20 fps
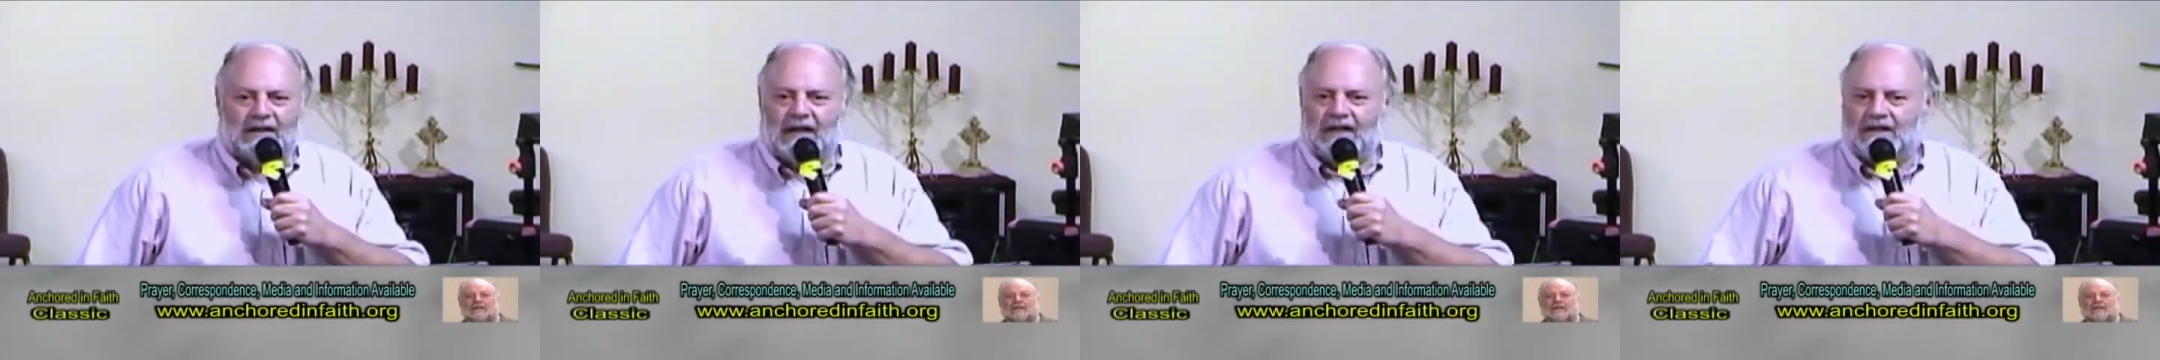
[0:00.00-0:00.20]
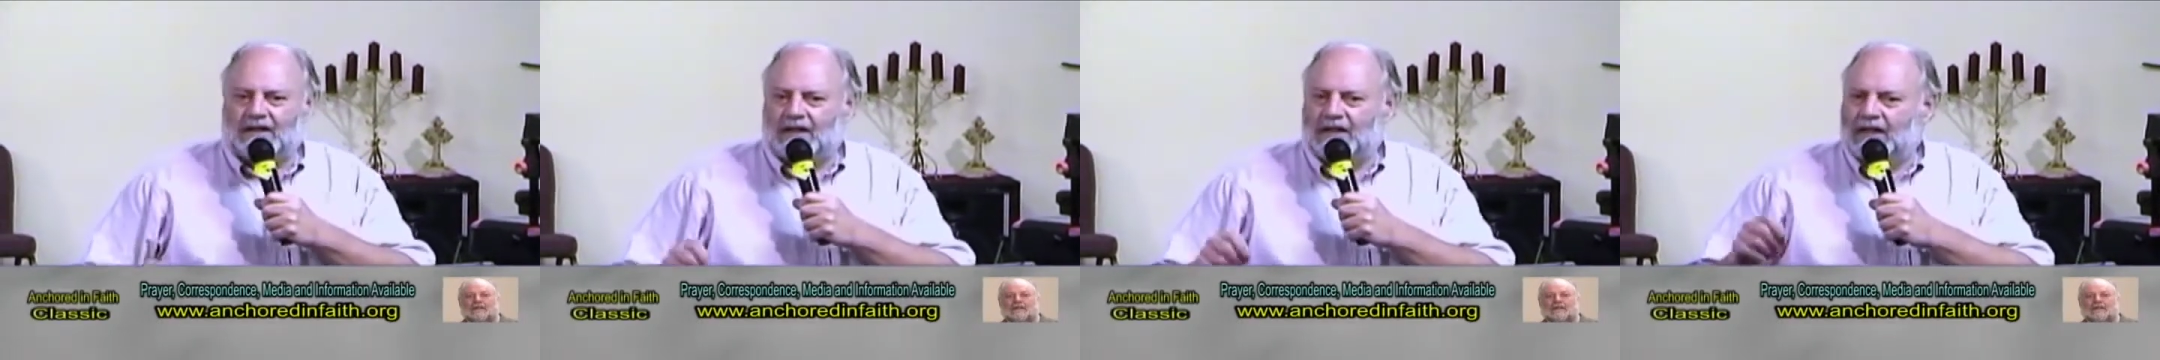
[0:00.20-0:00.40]

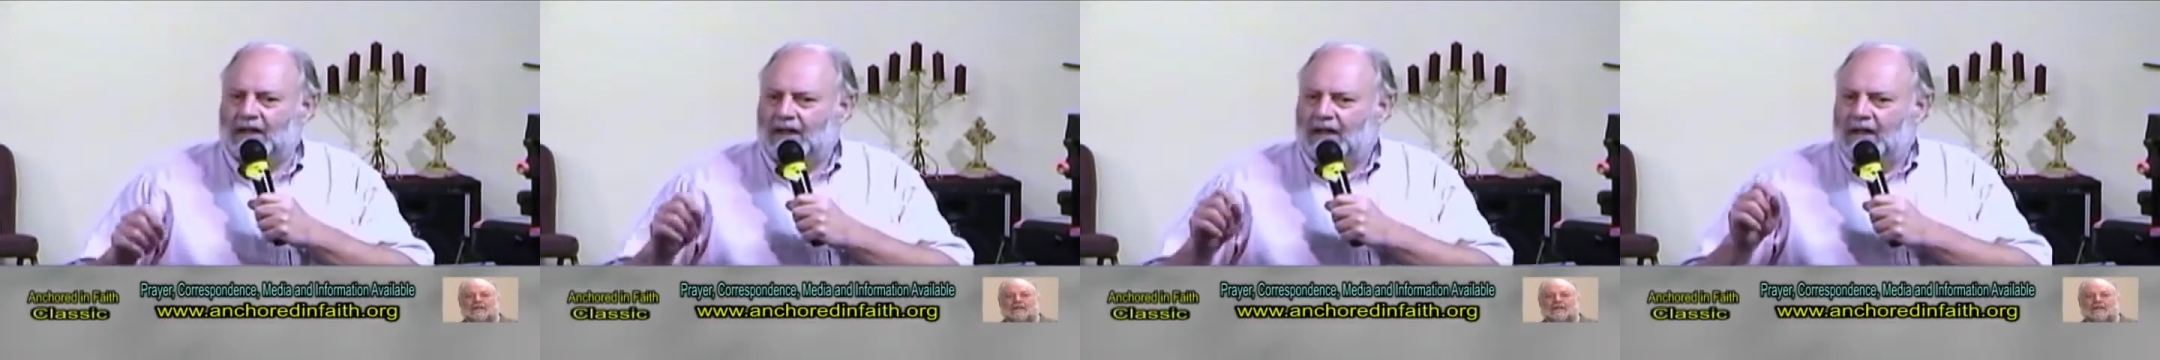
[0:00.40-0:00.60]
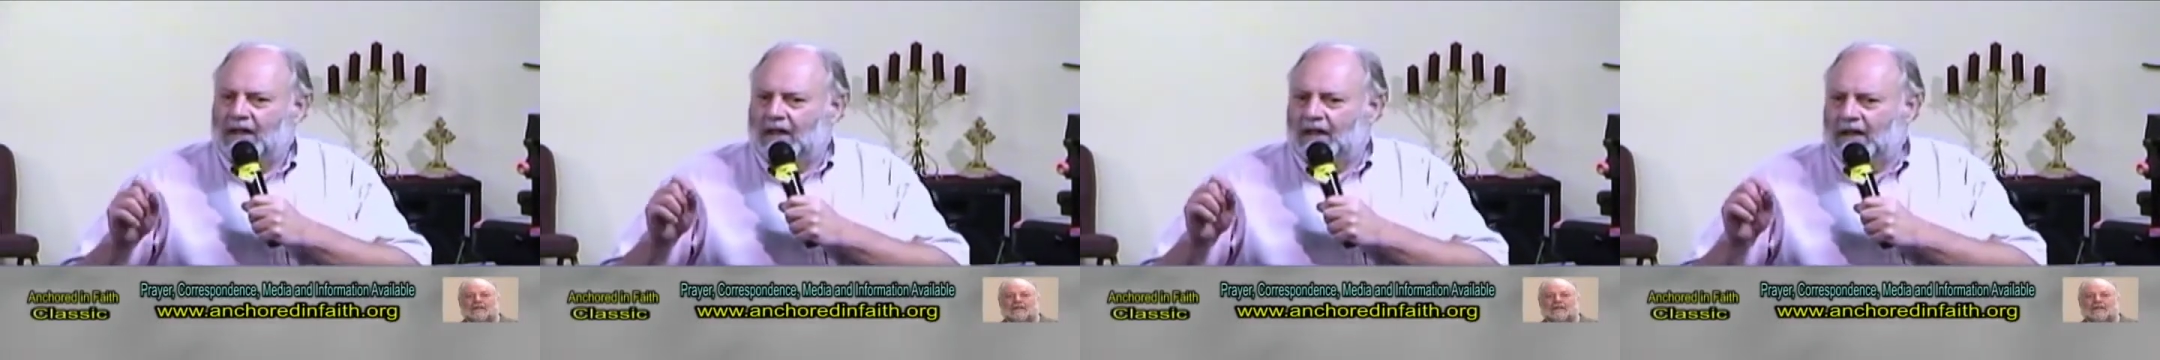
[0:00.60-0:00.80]
says in
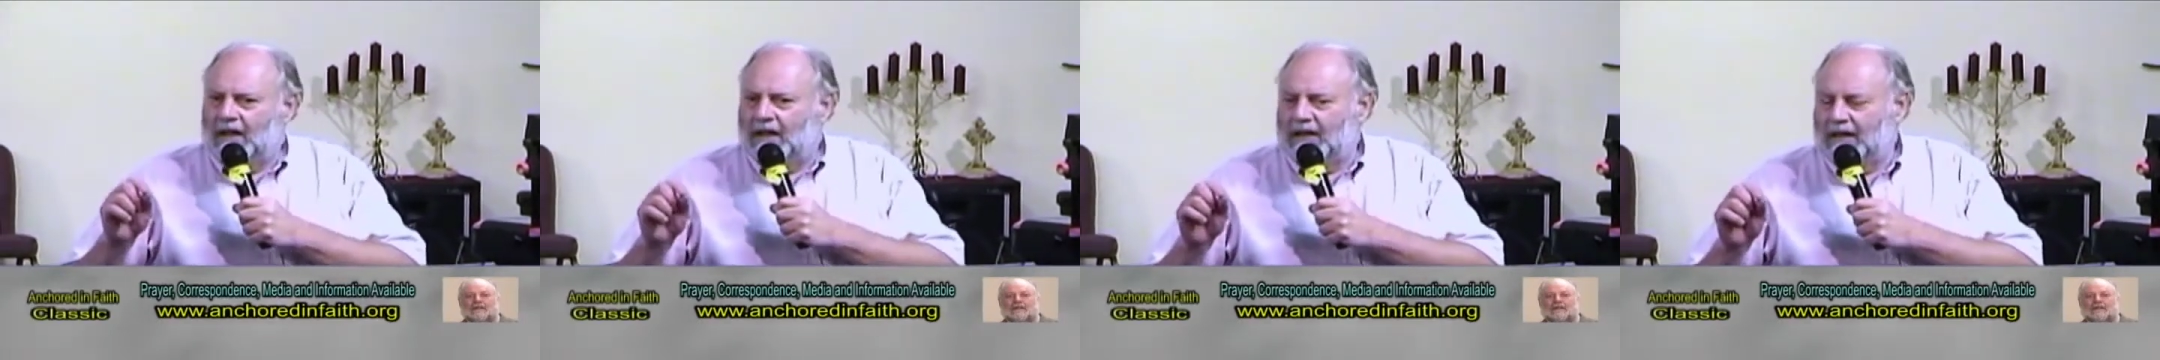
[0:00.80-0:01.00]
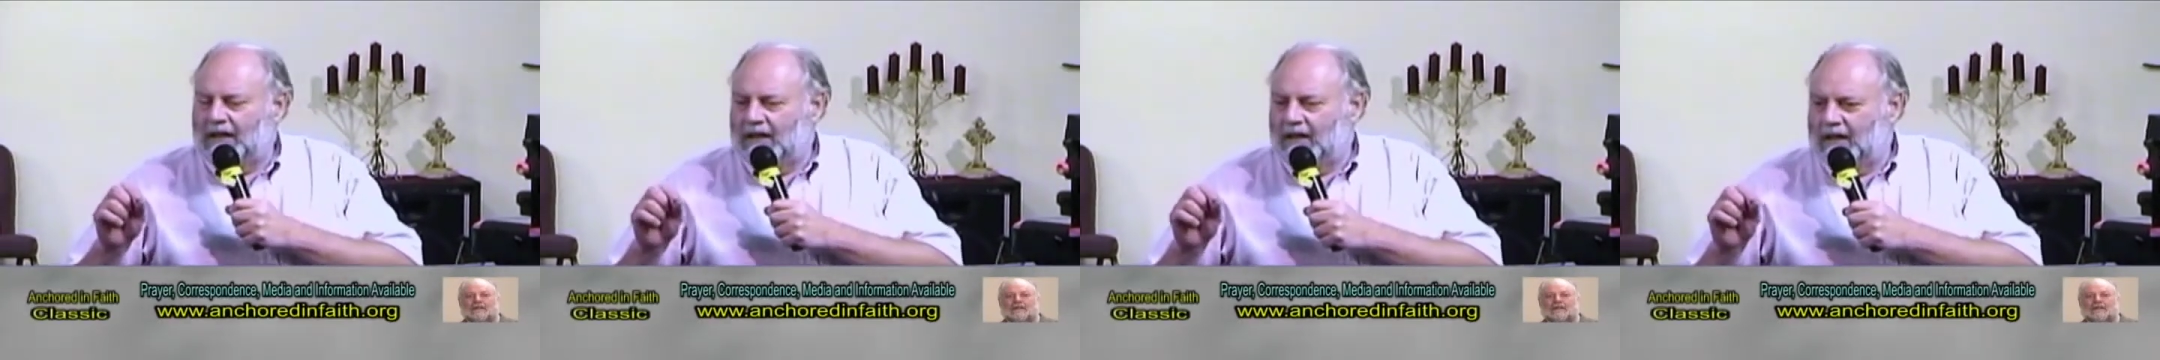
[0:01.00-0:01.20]

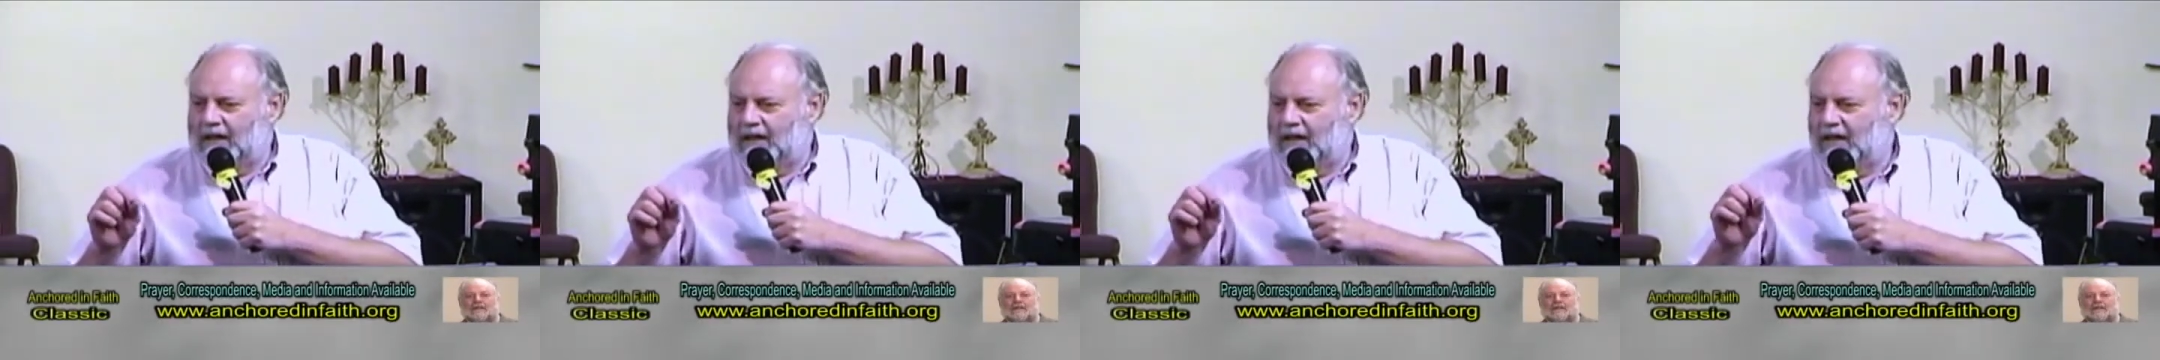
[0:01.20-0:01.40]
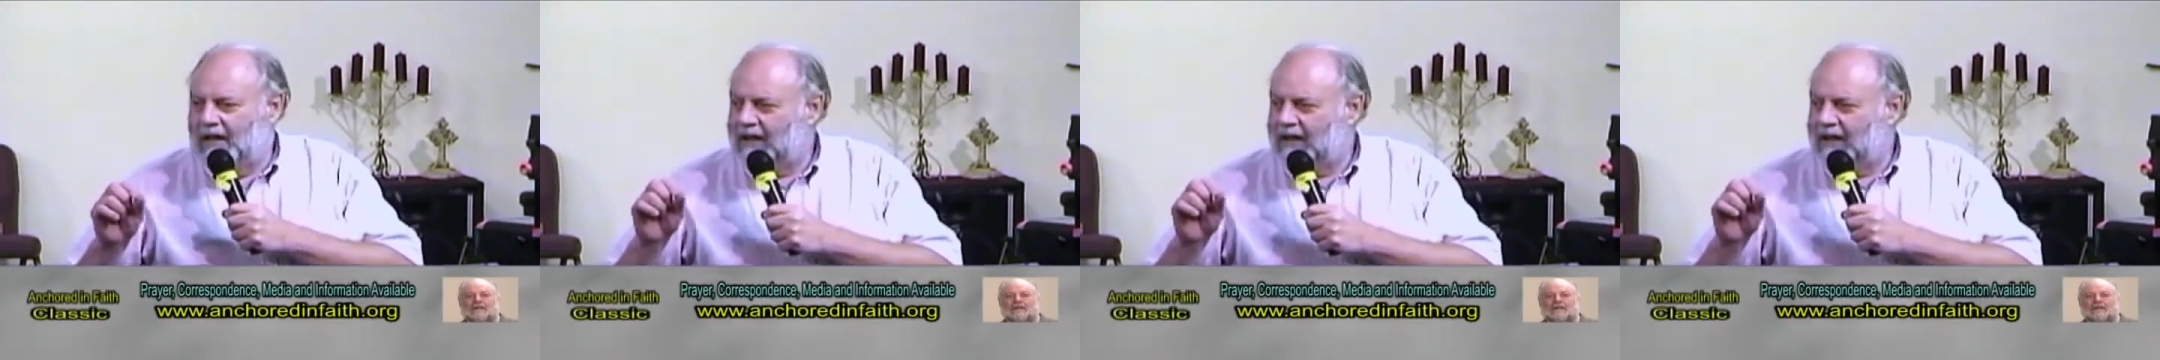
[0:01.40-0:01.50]
in, in